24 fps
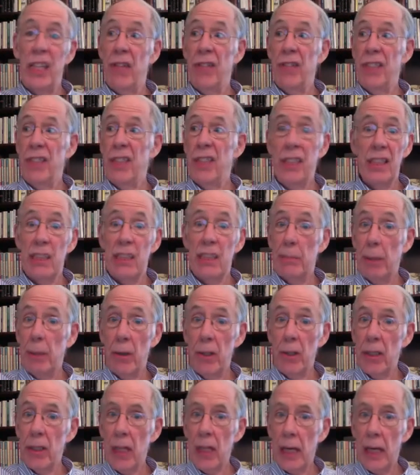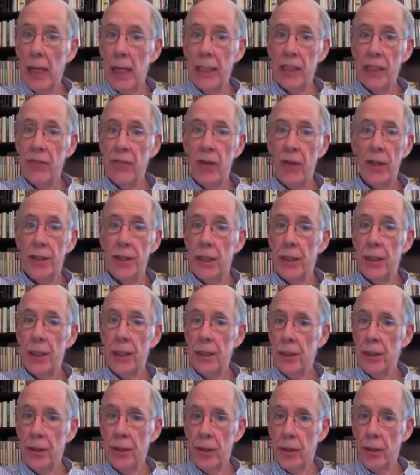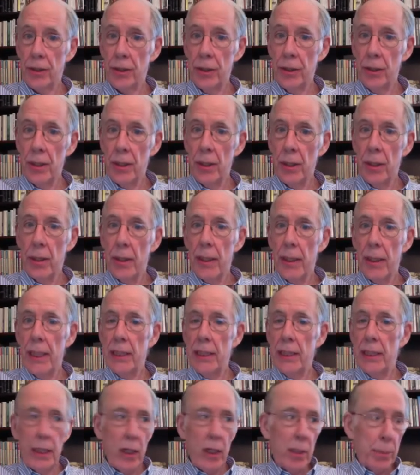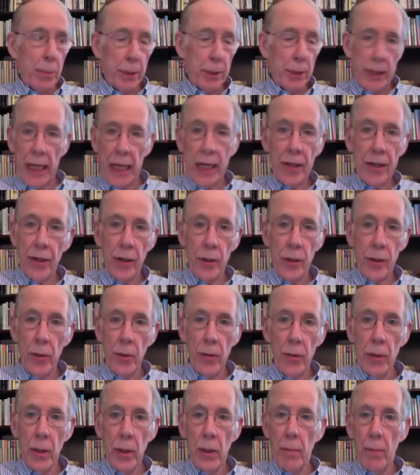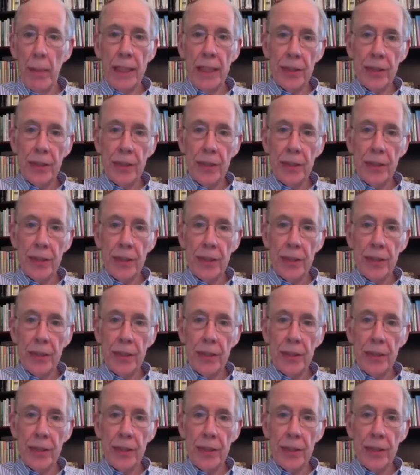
seen a spirit guide as far as it's concerned. It's there to protect you based